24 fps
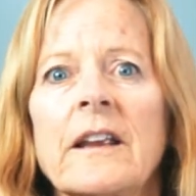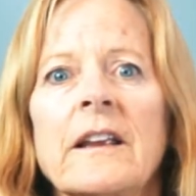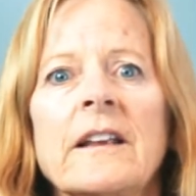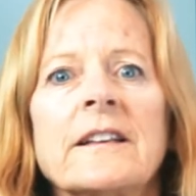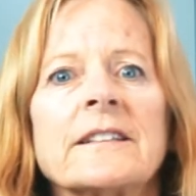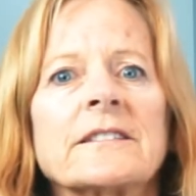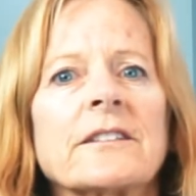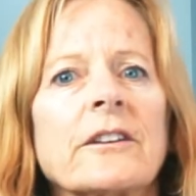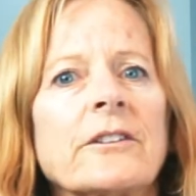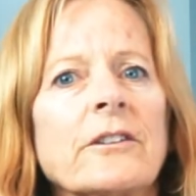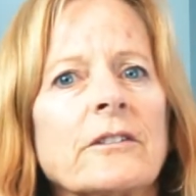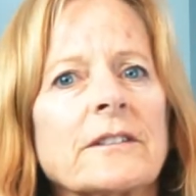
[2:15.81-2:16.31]

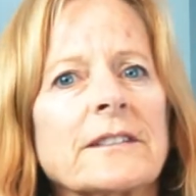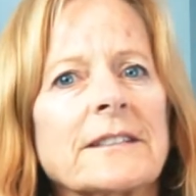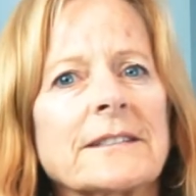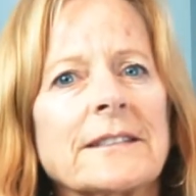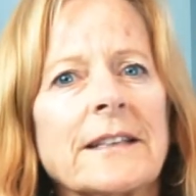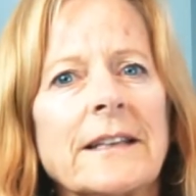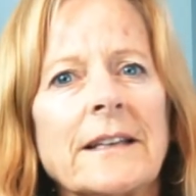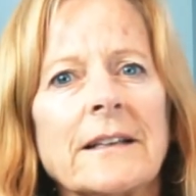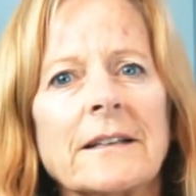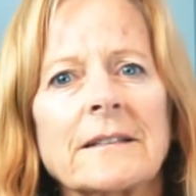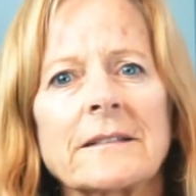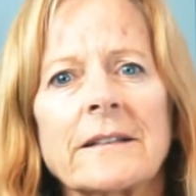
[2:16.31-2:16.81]
So you'll
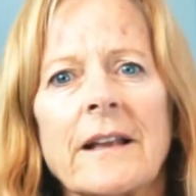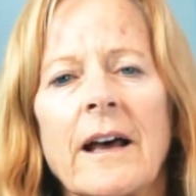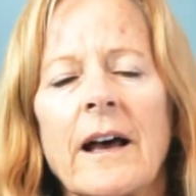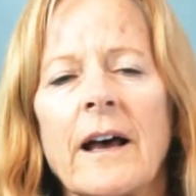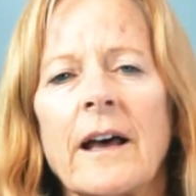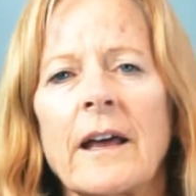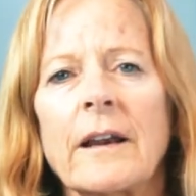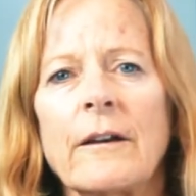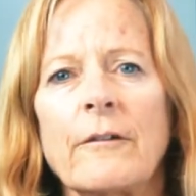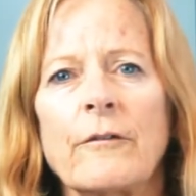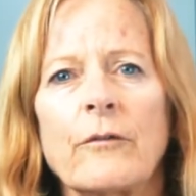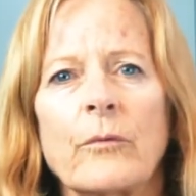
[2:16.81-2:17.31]
see a
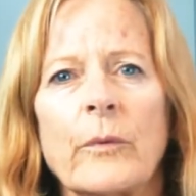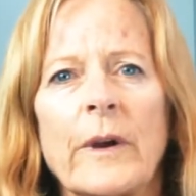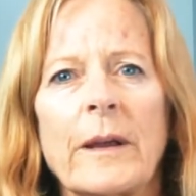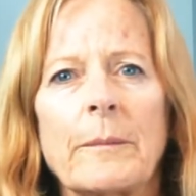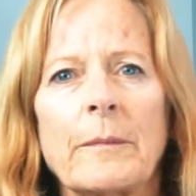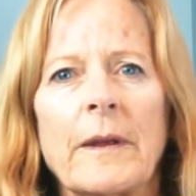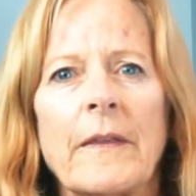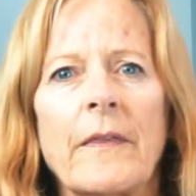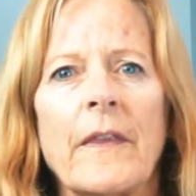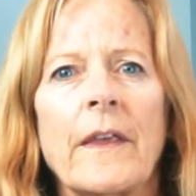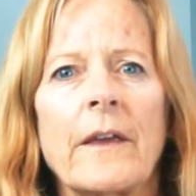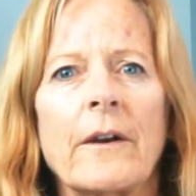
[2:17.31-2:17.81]
lot of
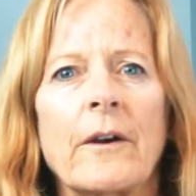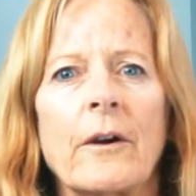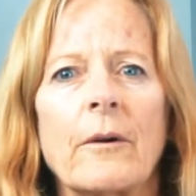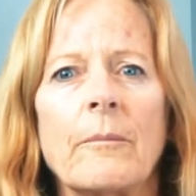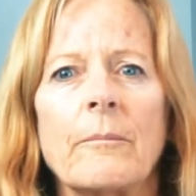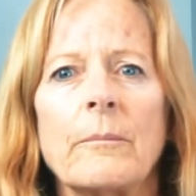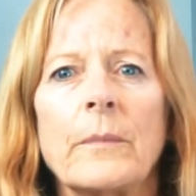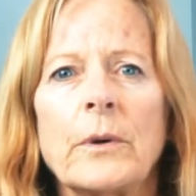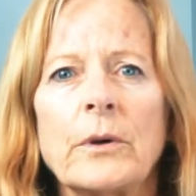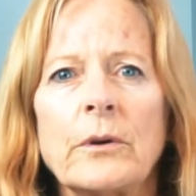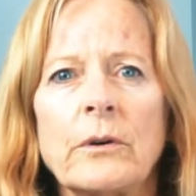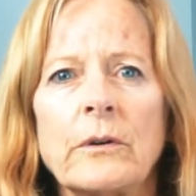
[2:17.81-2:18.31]
women that are
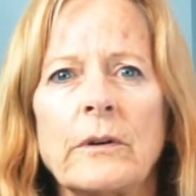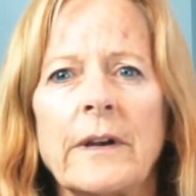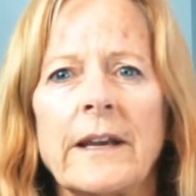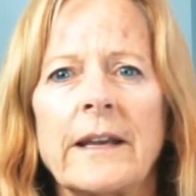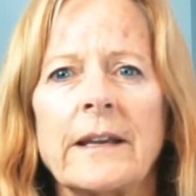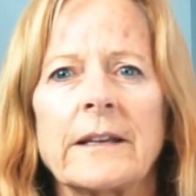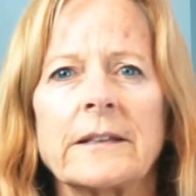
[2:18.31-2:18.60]
moody